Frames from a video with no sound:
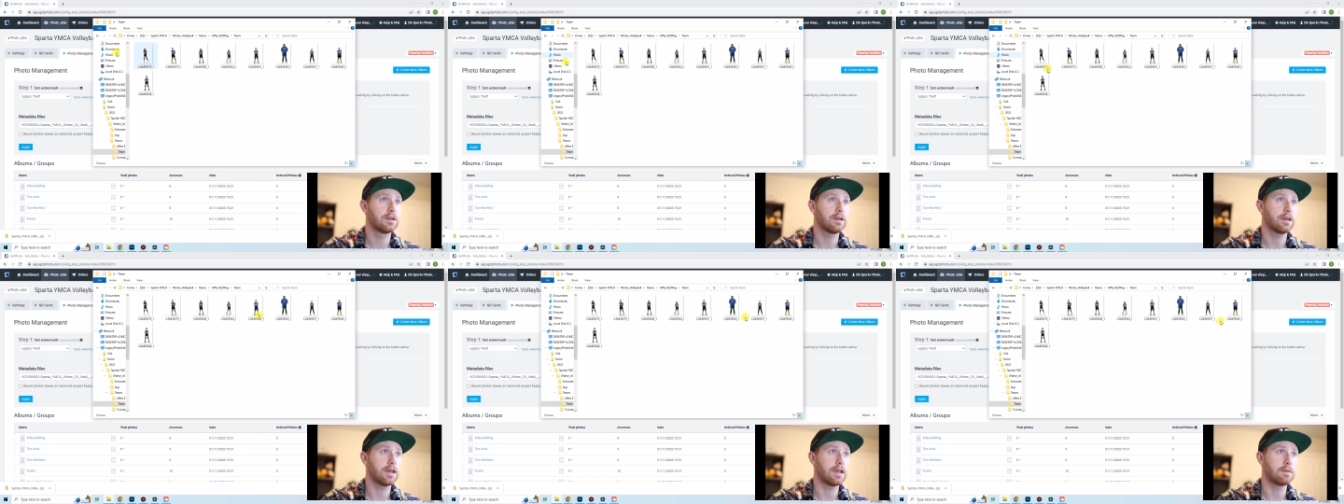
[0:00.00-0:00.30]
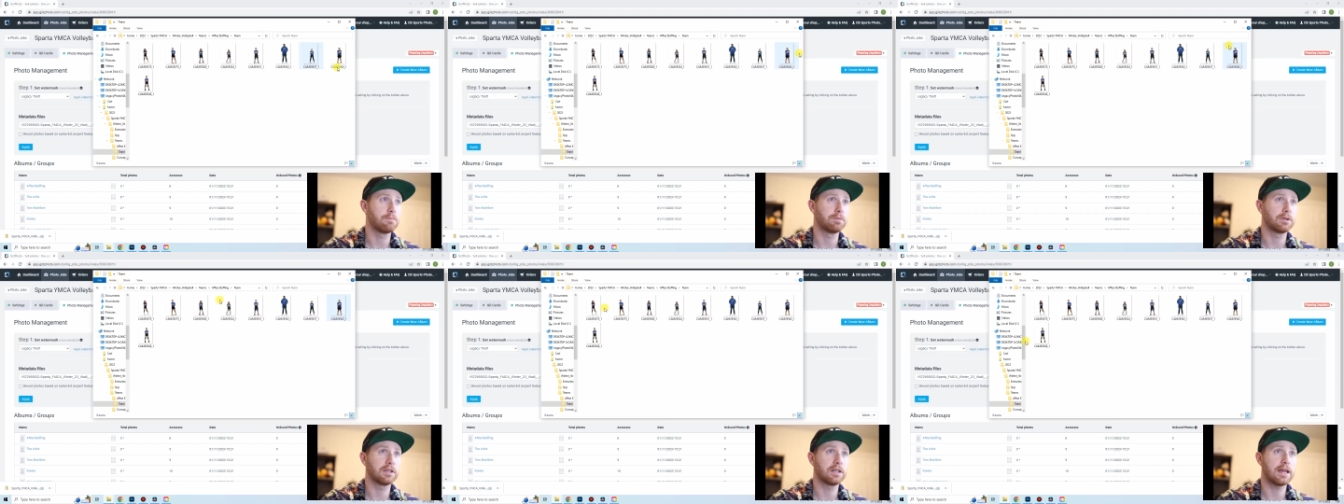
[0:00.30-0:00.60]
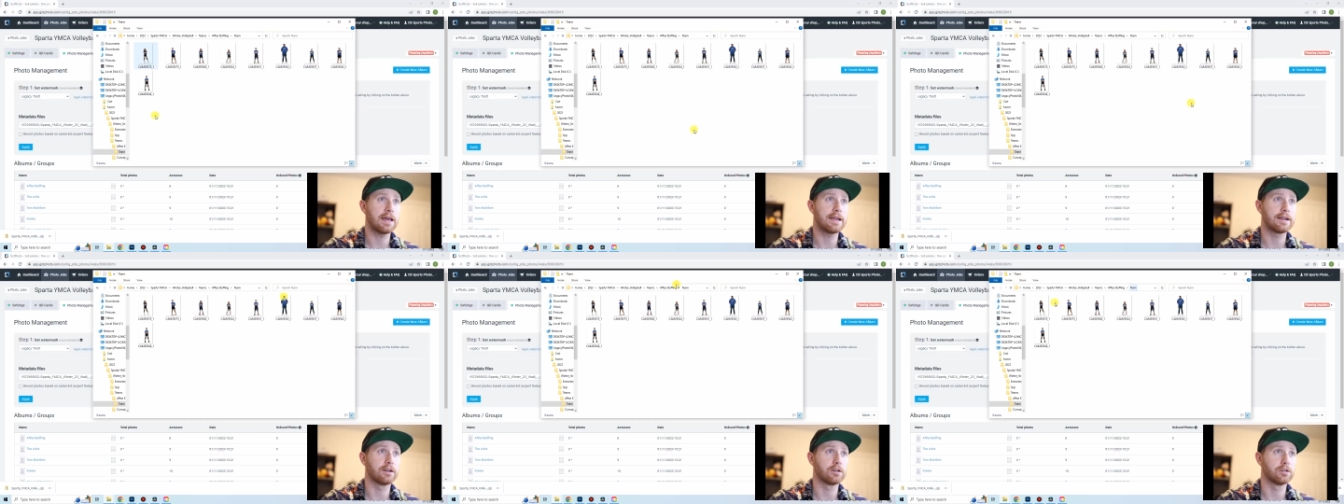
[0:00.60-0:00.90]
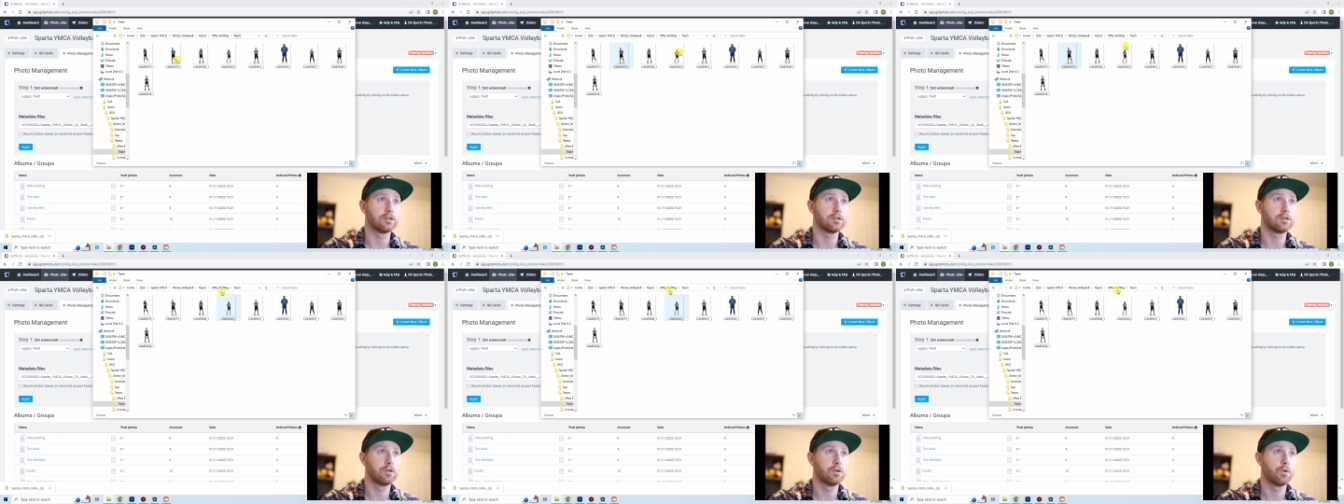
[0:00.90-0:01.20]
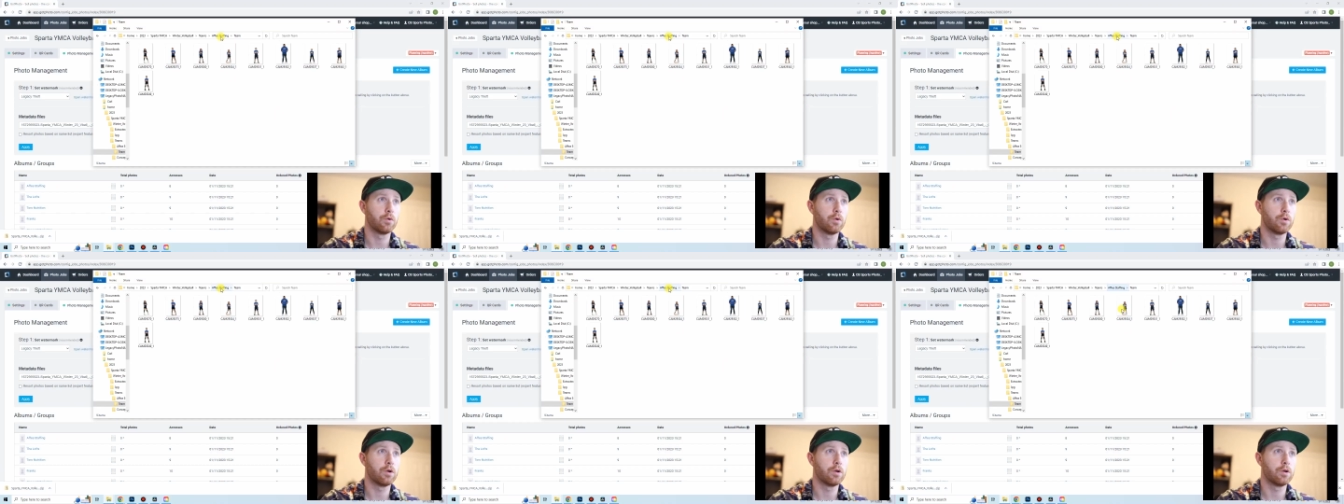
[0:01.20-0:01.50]
a player
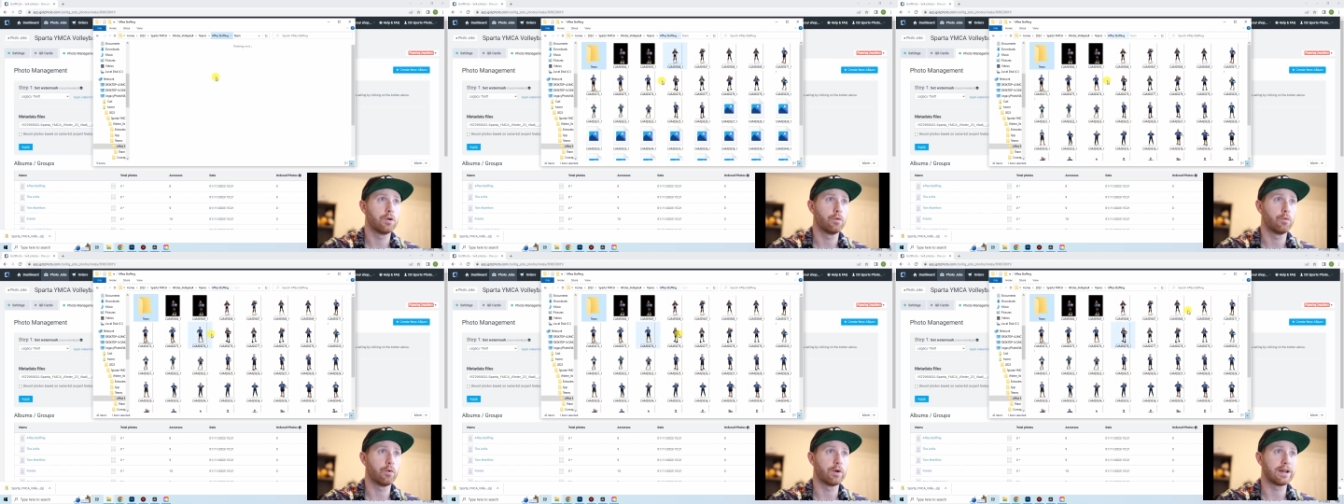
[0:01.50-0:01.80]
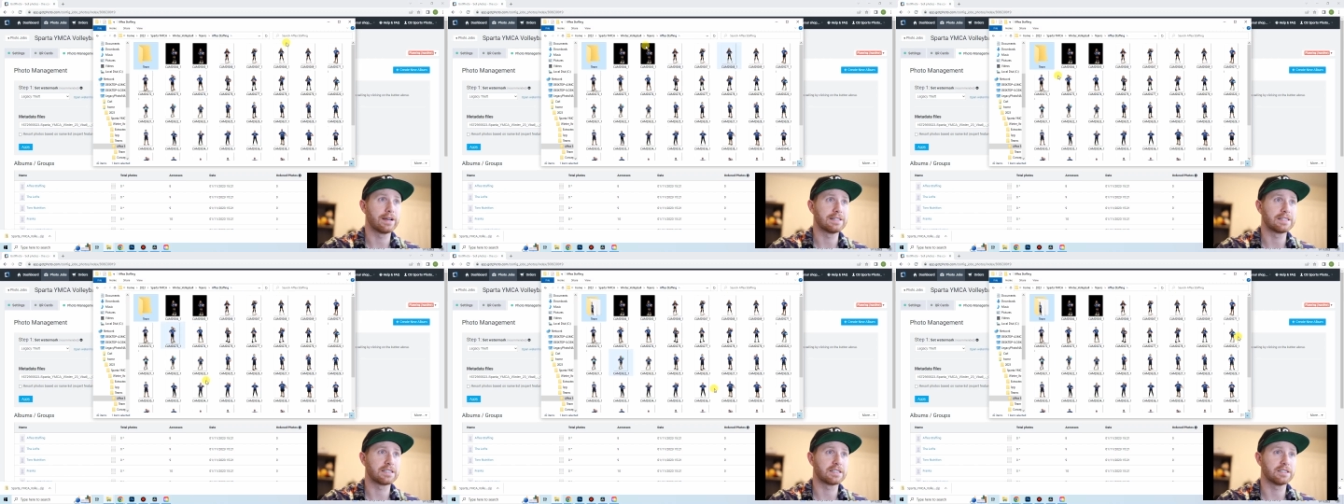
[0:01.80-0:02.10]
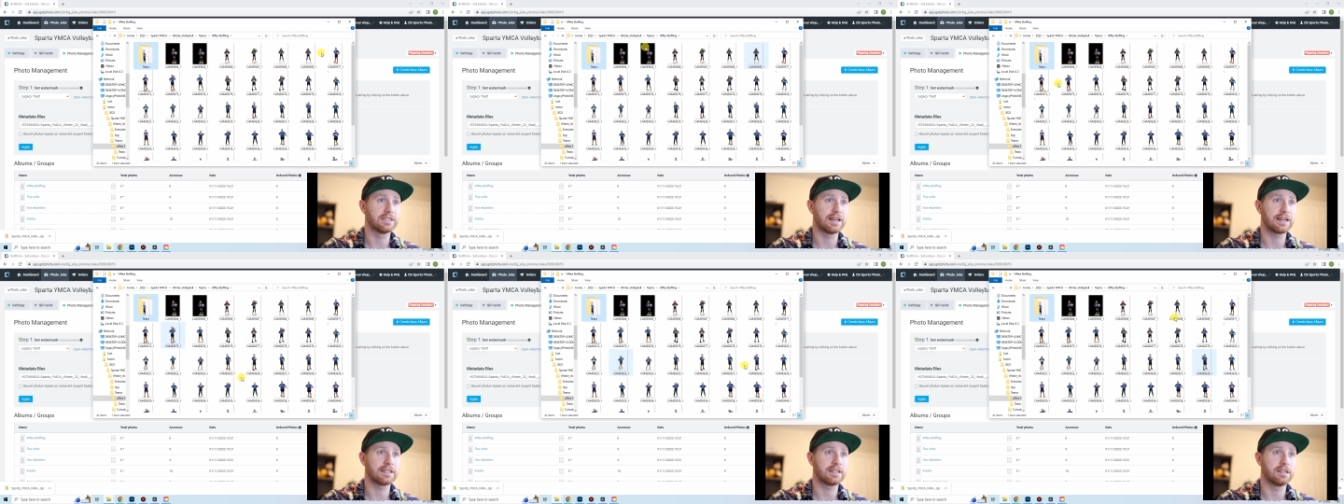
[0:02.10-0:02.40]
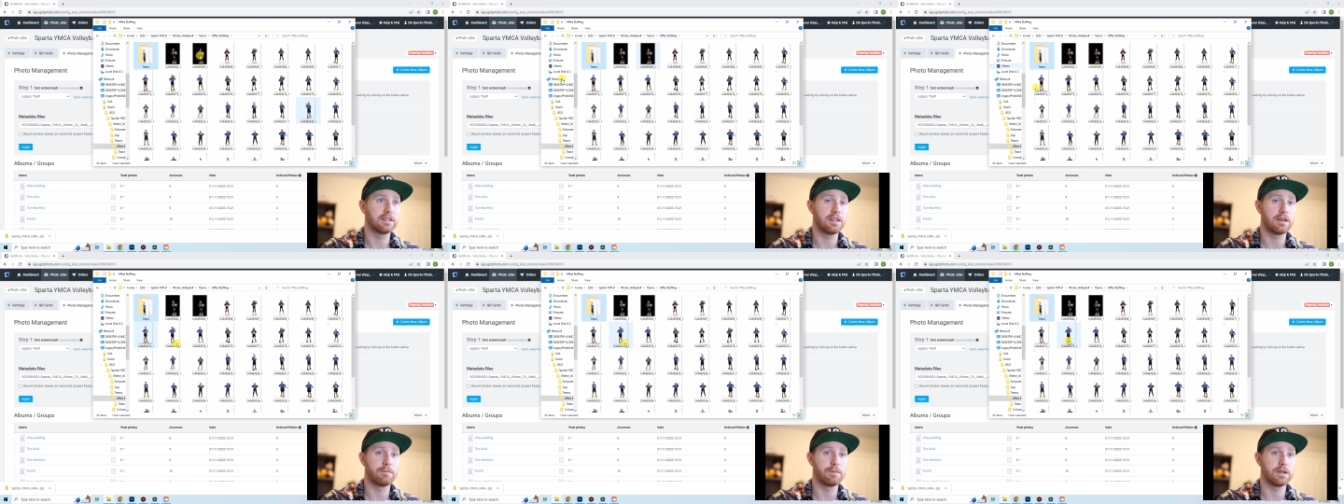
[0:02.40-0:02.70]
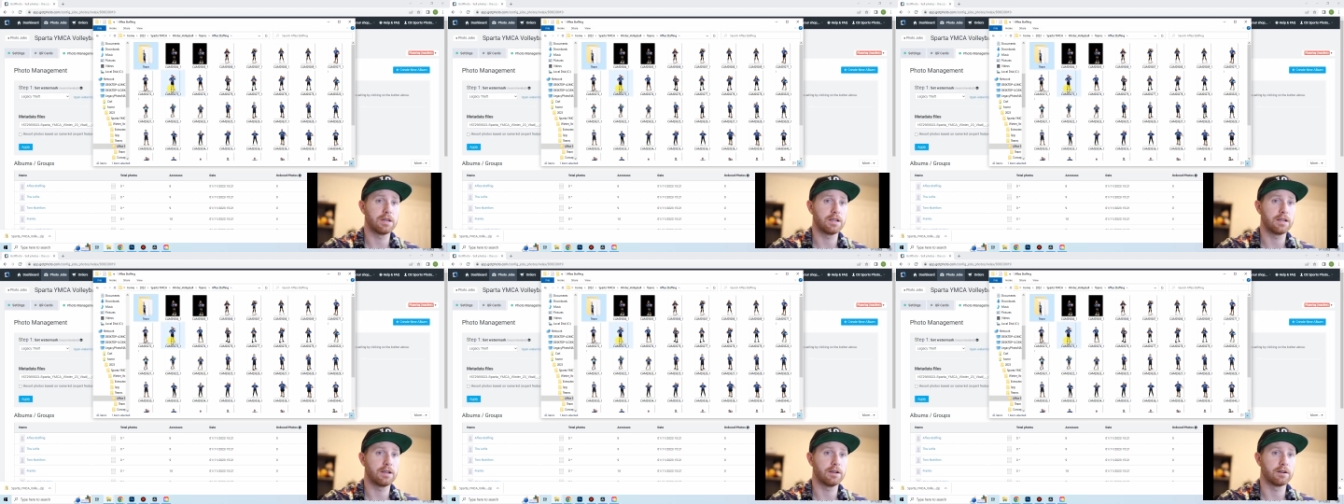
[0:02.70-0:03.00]
when I selected them in
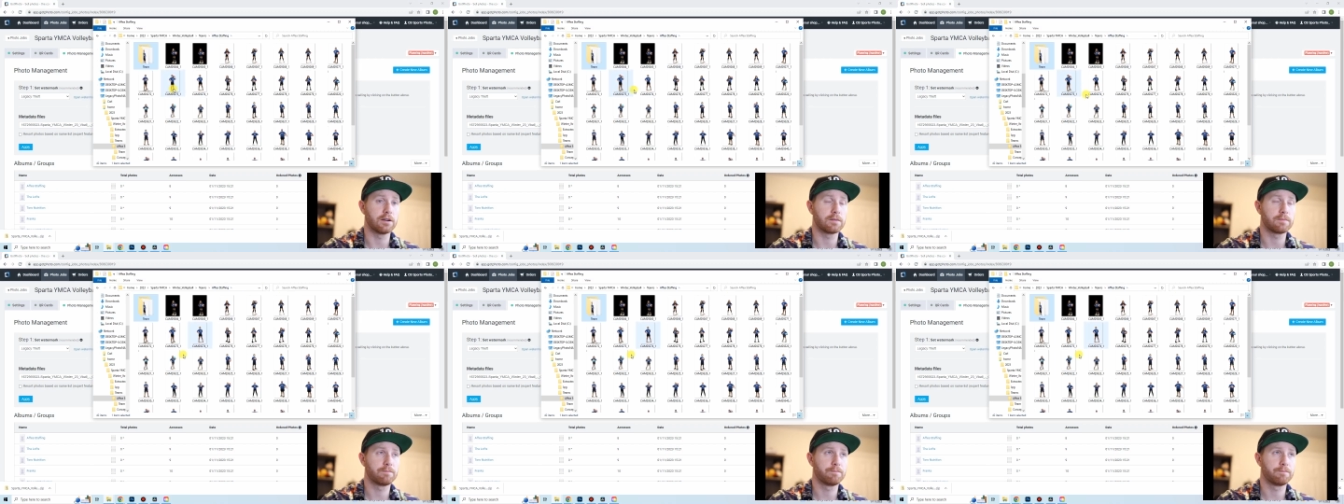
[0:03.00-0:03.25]
here.